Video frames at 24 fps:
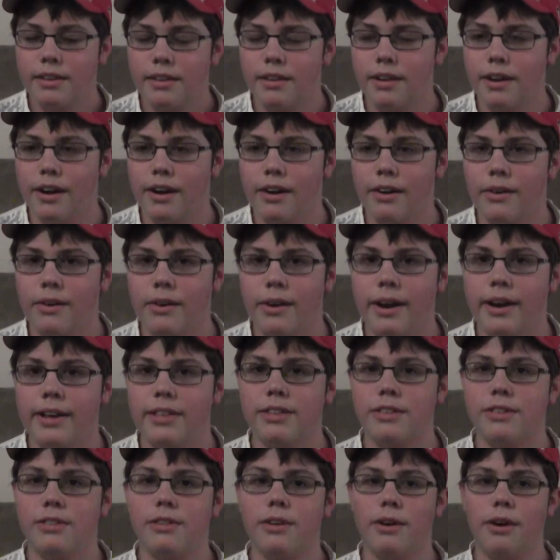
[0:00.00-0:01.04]

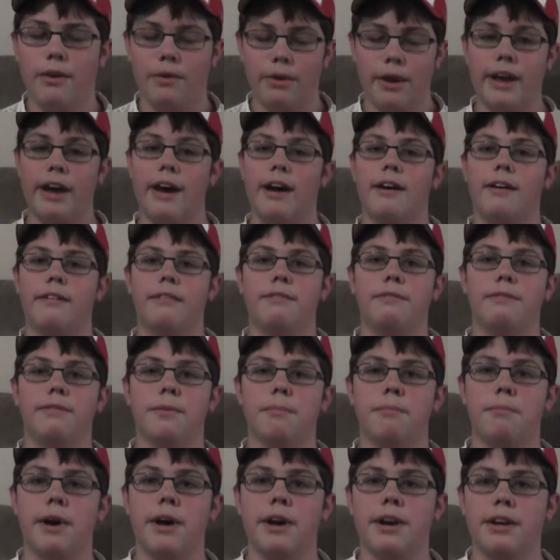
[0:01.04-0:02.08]
don't have
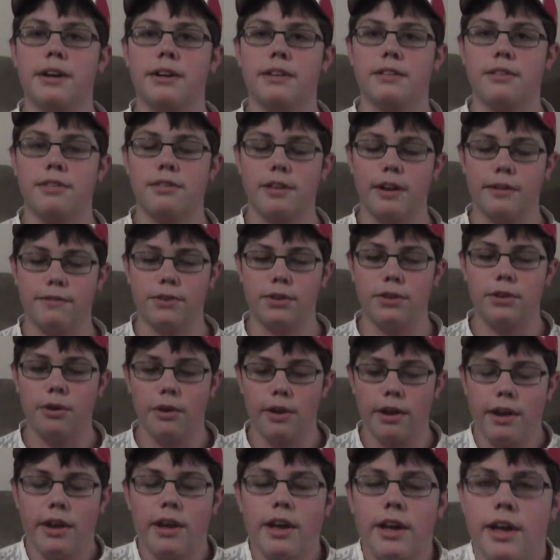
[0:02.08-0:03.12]
the money and stuff to do
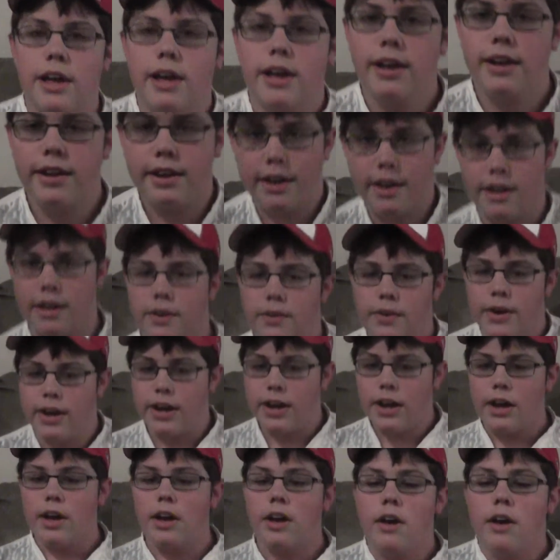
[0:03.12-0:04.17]
it.
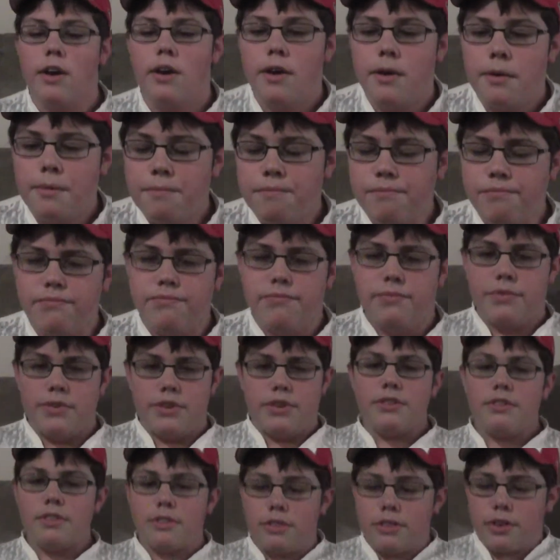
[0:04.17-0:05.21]
Anyway,
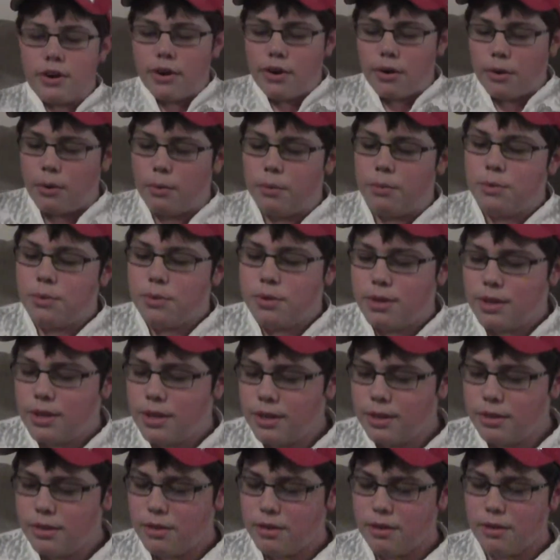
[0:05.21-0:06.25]
so
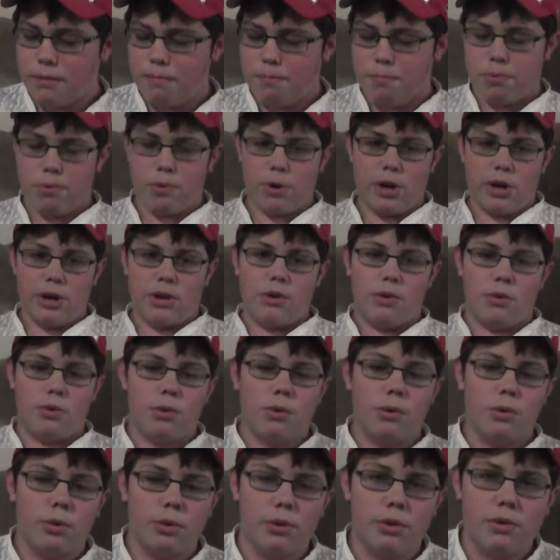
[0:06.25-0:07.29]
she's pretty
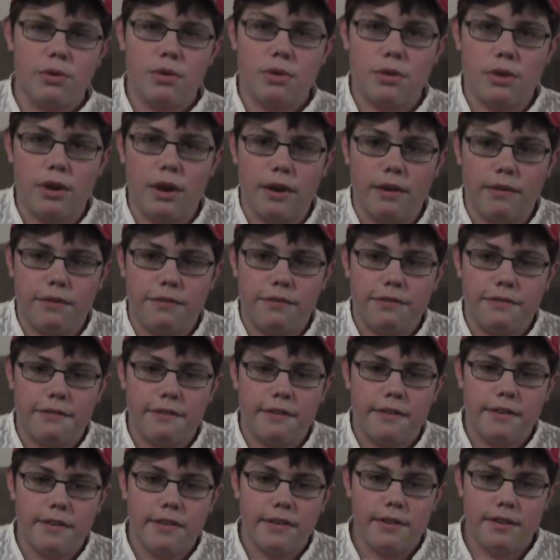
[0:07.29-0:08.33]
cool and
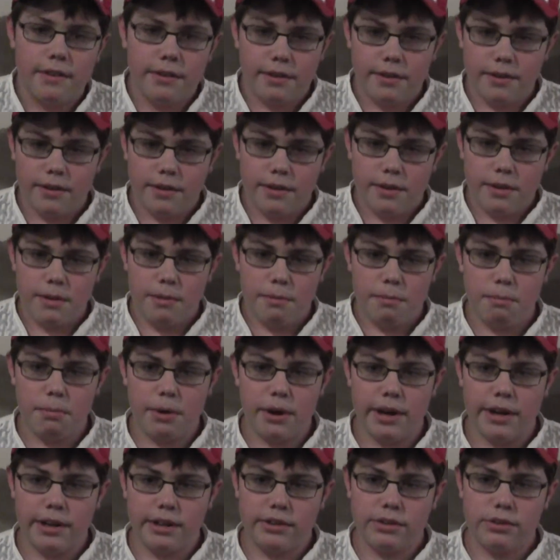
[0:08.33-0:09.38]
stuff,
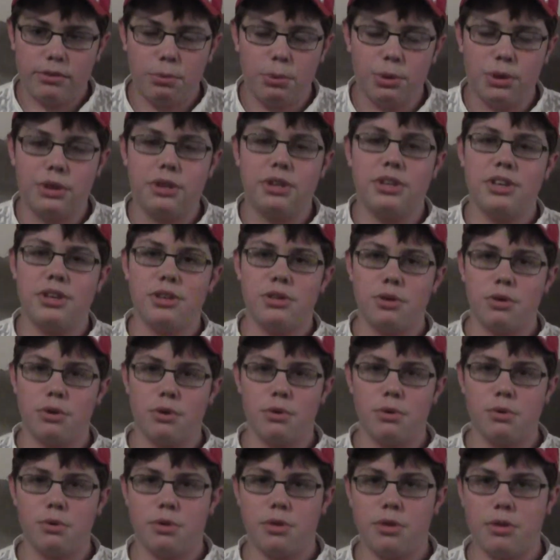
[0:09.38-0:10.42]
but with
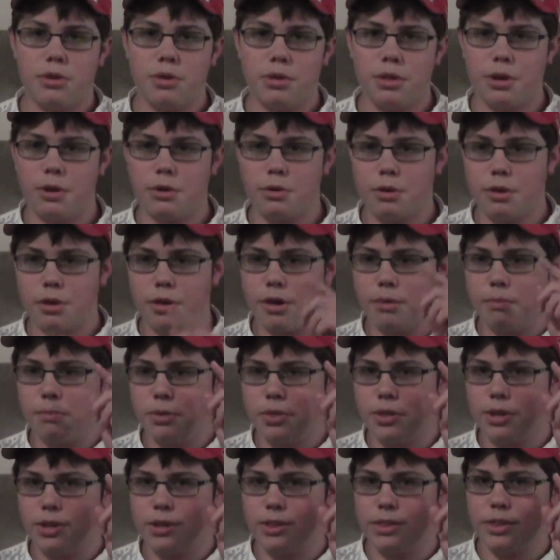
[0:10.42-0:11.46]
teachers, there's
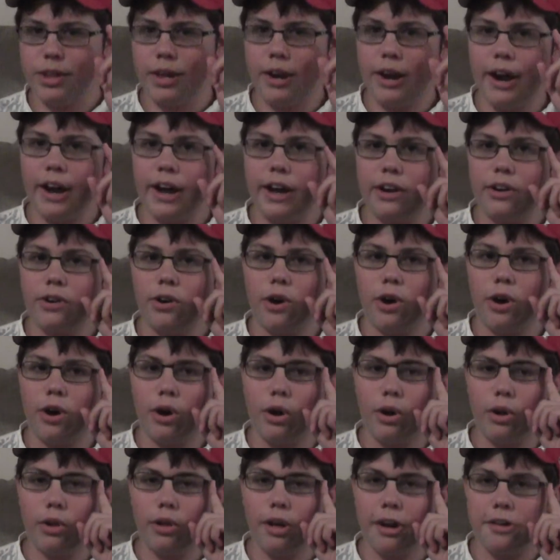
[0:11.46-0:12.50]
something that I
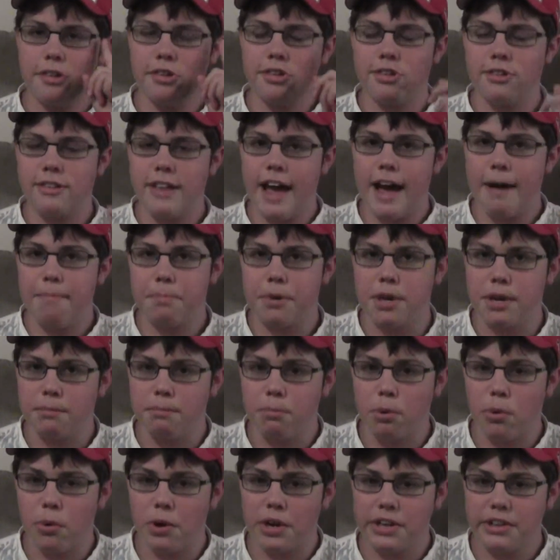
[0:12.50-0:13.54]
call a snapping
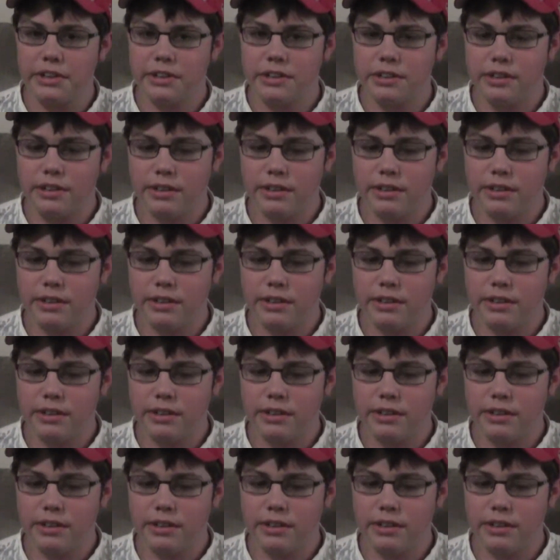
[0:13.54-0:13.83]
point.